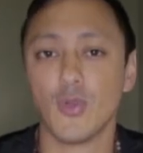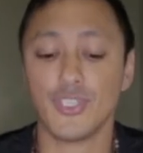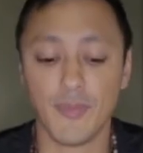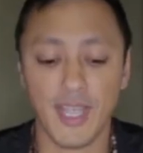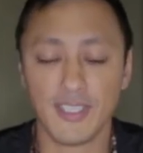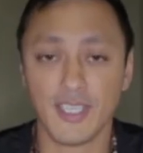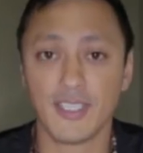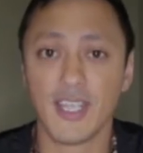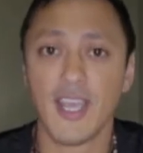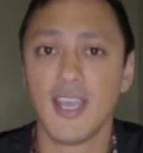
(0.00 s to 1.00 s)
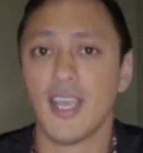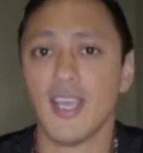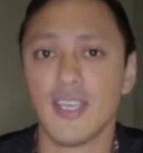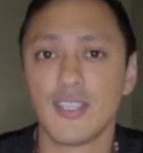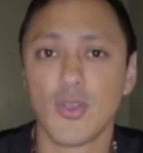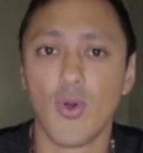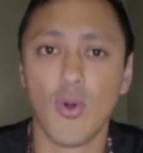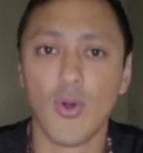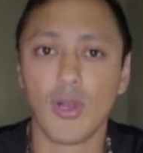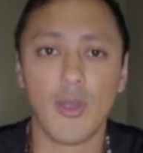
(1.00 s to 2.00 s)
or gymnastics has
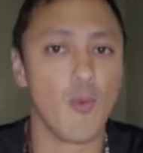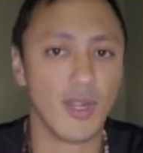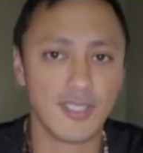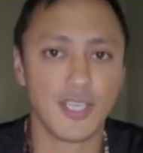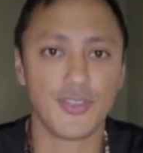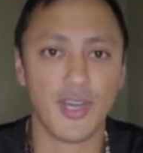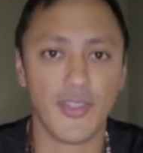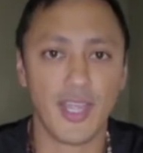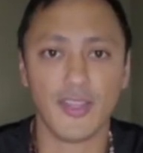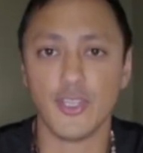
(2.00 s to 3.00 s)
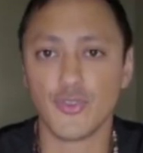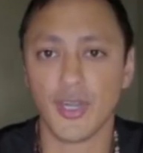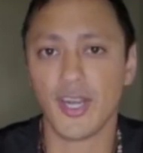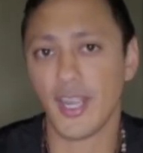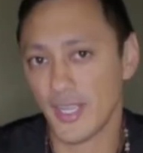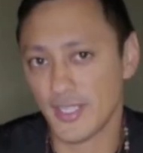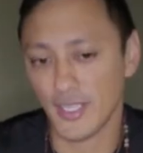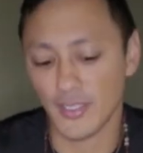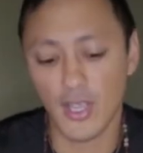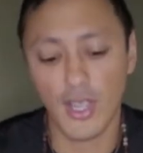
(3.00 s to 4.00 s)
all at one stage or another had the dreaded hand
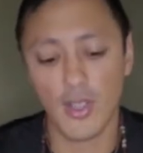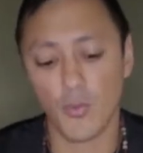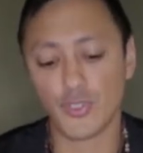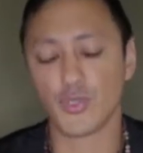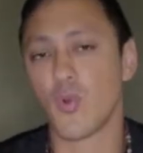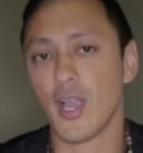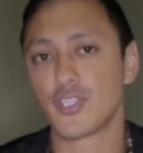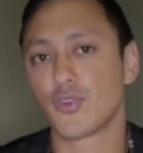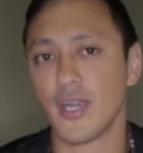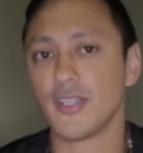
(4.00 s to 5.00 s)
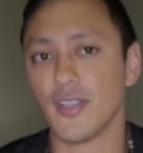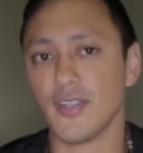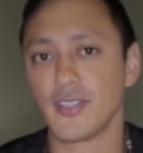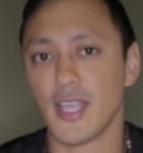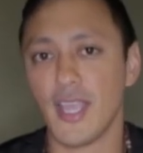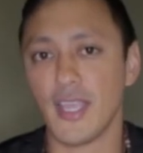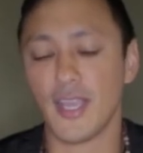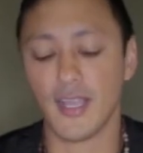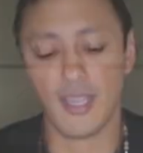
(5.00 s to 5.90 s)
tears, which is why it's great there's a uh,